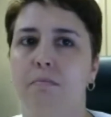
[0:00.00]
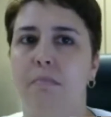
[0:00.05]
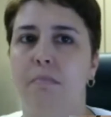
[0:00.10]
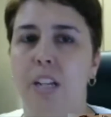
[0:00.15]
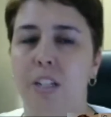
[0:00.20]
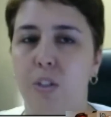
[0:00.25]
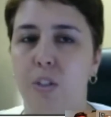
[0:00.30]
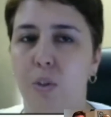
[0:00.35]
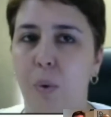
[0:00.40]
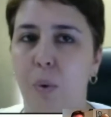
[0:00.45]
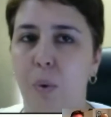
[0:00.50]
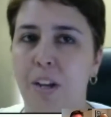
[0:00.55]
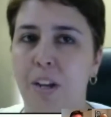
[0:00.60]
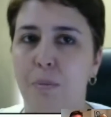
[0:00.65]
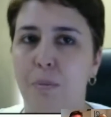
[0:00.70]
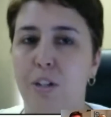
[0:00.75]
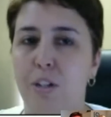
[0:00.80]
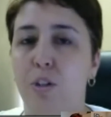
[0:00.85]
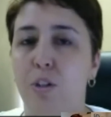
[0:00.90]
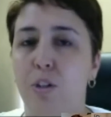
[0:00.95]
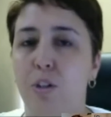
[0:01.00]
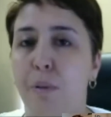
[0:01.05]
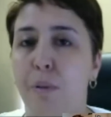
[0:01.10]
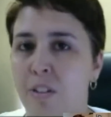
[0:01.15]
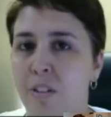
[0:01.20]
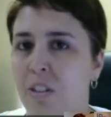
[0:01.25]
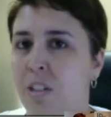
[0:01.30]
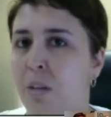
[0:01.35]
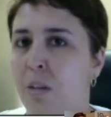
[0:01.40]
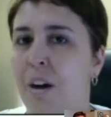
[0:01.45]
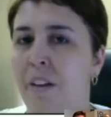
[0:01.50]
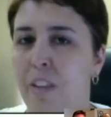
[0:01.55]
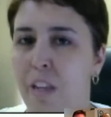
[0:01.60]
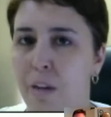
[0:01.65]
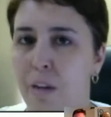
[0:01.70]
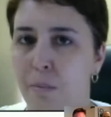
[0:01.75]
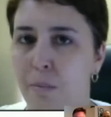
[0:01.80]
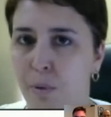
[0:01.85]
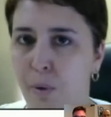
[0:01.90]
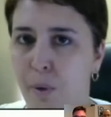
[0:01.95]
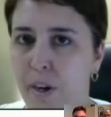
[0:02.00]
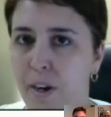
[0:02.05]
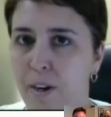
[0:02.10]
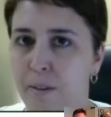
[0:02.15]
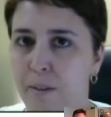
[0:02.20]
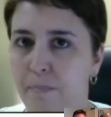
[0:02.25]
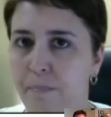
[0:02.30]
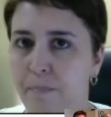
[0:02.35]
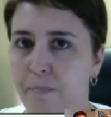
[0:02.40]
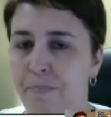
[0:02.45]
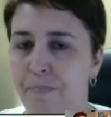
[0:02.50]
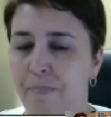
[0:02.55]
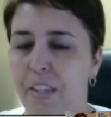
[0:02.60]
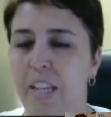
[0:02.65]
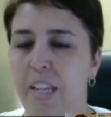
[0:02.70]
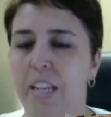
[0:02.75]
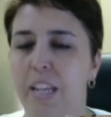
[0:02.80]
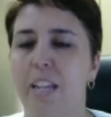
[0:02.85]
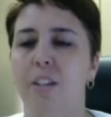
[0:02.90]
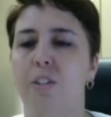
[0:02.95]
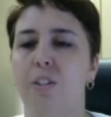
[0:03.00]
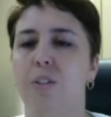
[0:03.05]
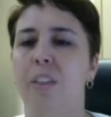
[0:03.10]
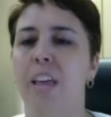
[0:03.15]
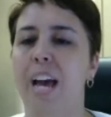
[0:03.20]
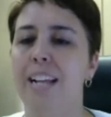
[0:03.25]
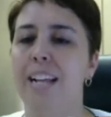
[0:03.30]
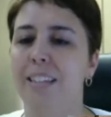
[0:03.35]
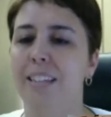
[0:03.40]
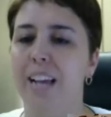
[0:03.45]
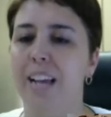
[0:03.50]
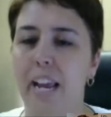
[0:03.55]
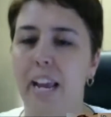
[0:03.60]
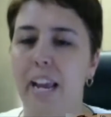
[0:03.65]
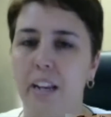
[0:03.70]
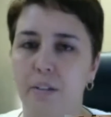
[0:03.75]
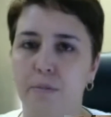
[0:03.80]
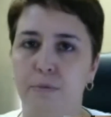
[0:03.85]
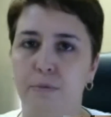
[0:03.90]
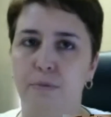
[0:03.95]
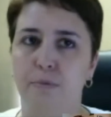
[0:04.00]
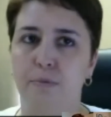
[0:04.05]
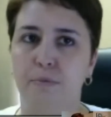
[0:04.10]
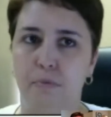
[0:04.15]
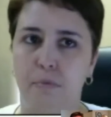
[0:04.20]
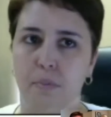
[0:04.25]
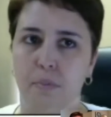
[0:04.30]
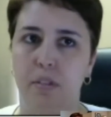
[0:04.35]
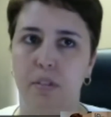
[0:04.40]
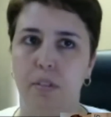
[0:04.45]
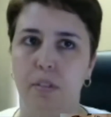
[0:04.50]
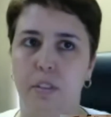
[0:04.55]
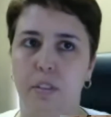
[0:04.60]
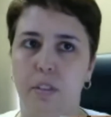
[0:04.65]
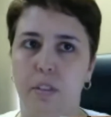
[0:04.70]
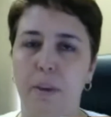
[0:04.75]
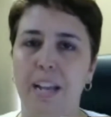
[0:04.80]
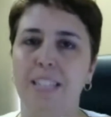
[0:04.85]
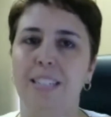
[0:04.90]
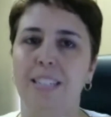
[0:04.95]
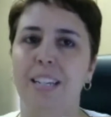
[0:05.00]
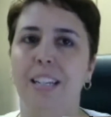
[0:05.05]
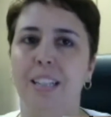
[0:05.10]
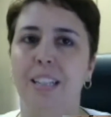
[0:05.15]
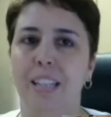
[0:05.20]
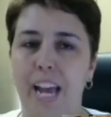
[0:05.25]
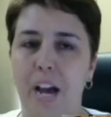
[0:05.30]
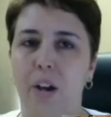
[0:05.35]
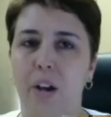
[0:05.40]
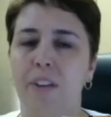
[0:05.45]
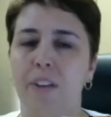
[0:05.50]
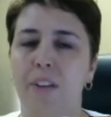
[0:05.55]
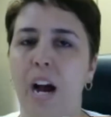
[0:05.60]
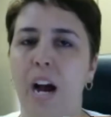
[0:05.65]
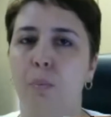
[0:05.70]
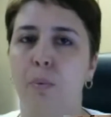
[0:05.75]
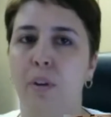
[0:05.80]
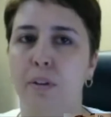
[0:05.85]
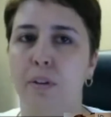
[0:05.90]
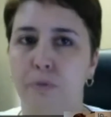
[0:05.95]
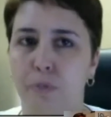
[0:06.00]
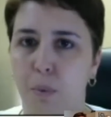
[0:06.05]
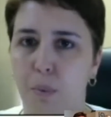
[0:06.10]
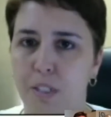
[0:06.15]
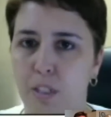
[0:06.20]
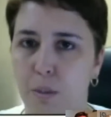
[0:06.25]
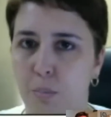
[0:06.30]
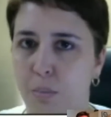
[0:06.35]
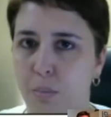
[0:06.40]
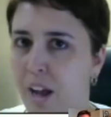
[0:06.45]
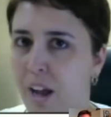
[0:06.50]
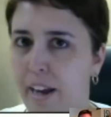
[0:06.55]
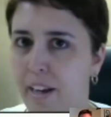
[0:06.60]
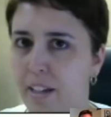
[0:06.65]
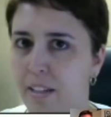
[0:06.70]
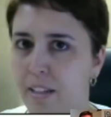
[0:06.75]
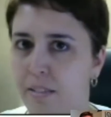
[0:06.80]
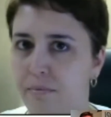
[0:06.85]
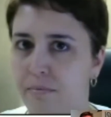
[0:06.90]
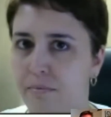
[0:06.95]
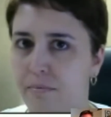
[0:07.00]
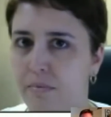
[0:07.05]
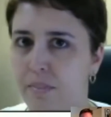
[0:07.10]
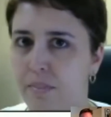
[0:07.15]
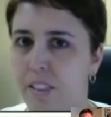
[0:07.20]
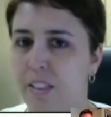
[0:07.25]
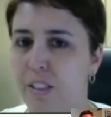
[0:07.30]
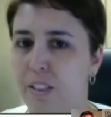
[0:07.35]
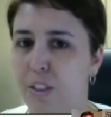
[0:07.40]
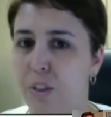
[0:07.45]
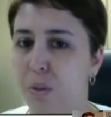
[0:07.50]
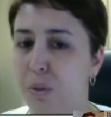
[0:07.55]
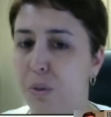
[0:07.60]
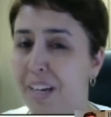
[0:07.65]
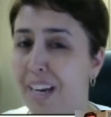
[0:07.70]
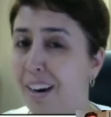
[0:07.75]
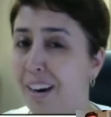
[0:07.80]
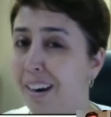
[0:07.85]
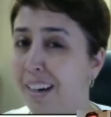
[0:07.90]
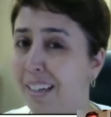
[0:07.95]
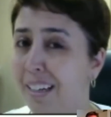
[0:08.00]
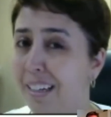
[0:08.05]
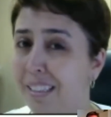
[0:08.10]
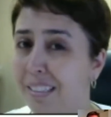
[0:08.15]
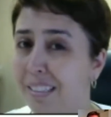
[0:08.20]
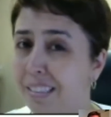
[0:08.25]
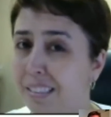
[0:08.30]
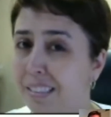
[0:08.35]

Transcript: it's going to be too burdensome on the employer. So that's kind of the basic layout of how RFRA was applied. Do you agree, Eric?